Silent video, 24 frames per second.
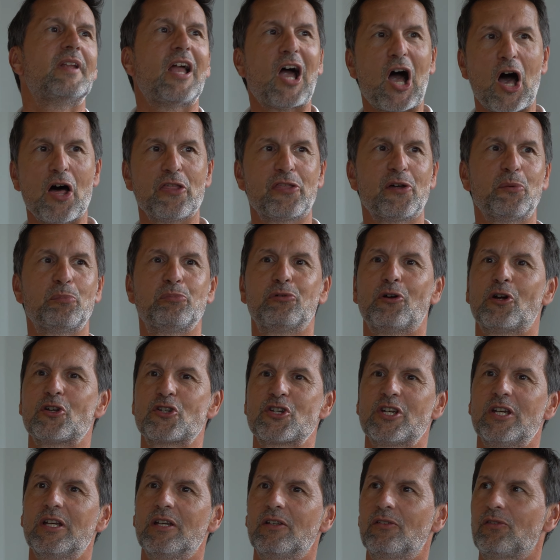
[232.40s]
other
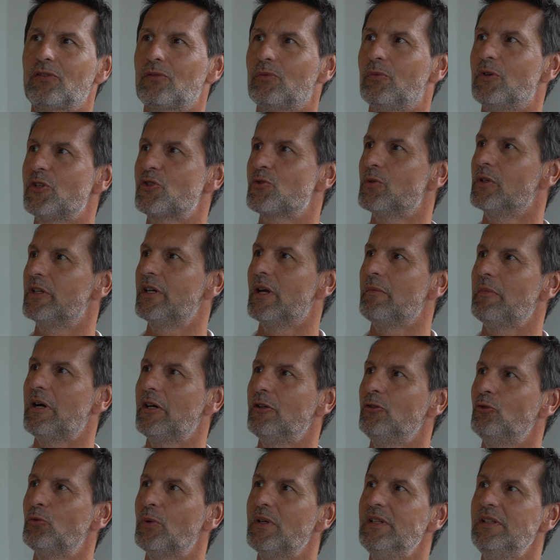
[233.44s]
projects which will come out
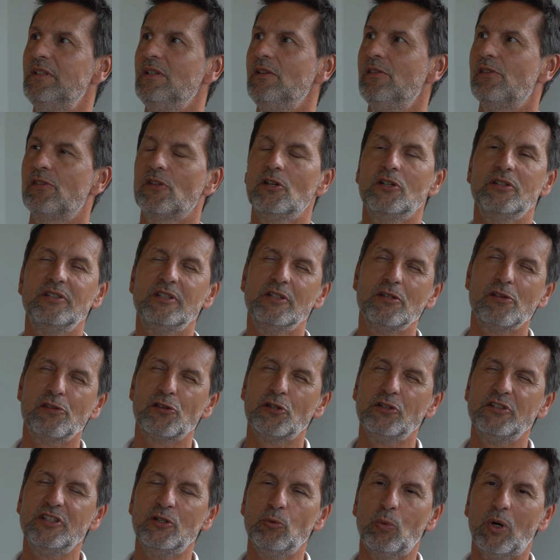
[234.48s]
in 2030 and
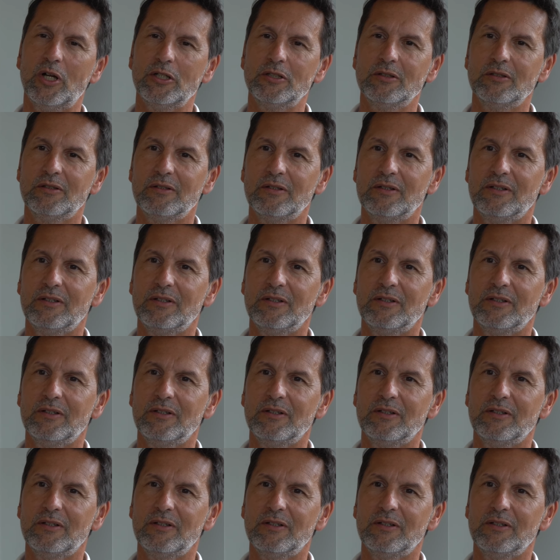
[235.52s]
31.